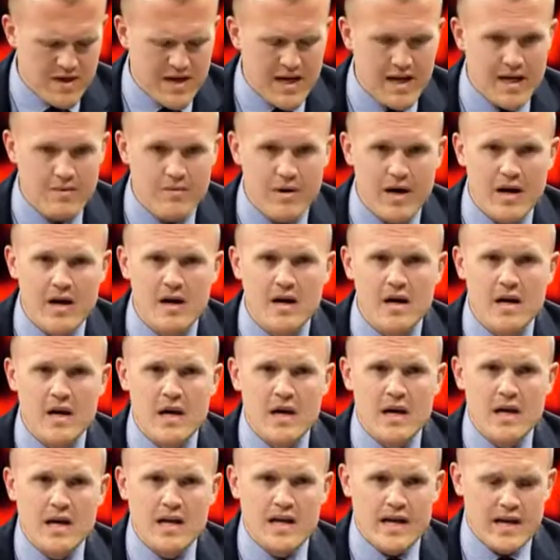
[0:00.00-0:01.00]
Malema,
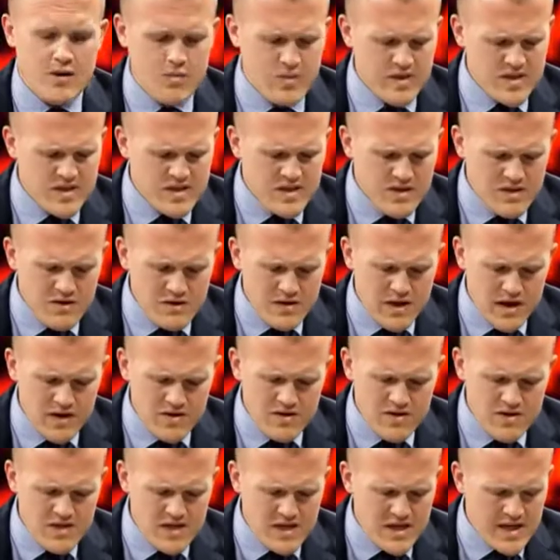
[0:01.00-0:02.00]
yet we still
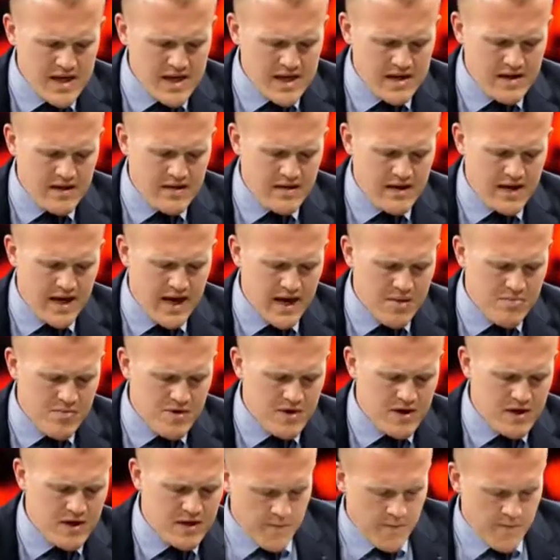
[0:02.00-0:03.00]
don't see anything
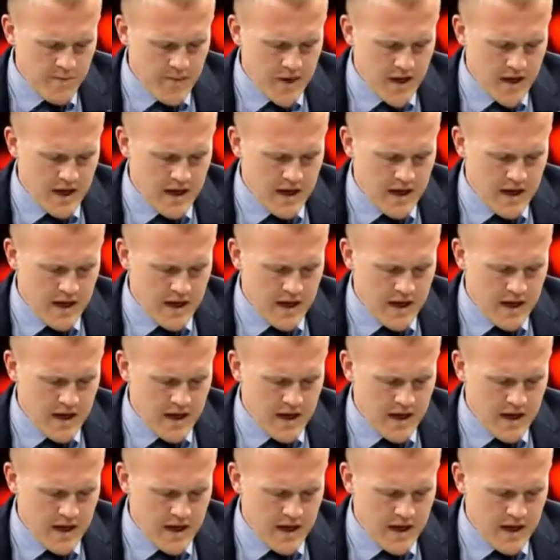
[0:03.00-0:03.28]
happening.